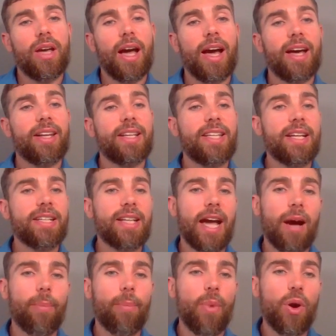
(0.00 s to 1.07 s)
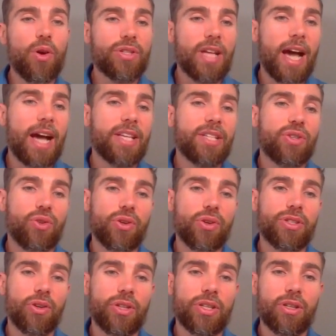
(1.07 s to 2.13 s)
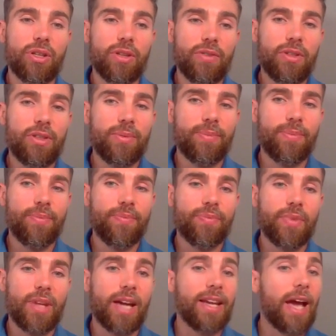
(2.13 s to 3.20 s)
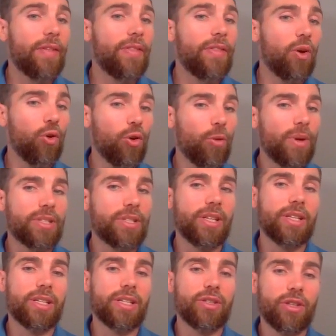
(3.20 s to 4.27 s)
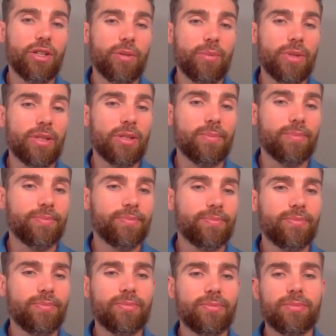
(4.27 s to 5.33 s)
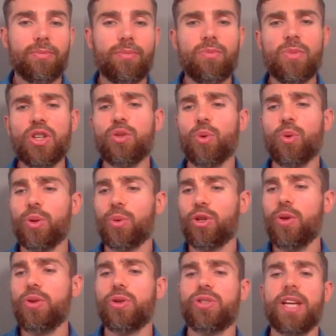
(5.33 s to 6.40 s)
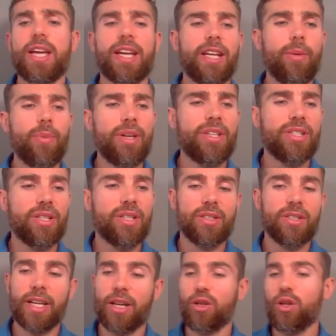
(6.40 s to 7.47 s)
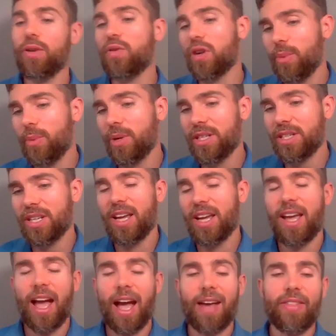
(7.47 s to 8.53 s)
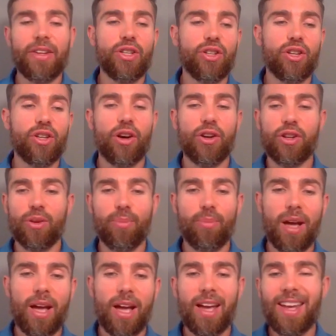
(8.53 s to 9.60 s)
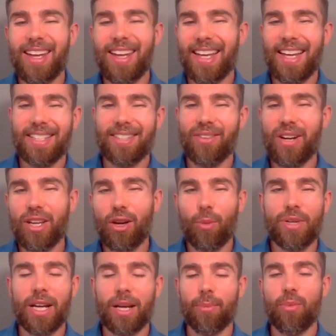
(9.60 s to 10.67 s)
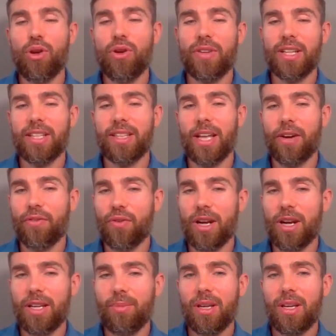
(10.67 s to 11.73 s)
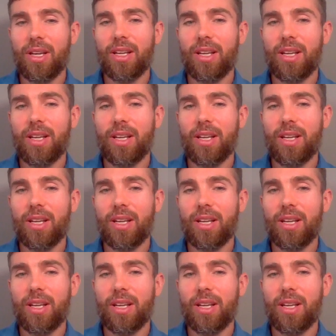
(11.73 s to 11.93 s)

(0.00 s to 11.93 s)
And it's actually how most asteroids are discovered and how their orbits are then determined. So what you would do is you'd take an image, take another image, and then you kind of compare, is there any object moving in that frame?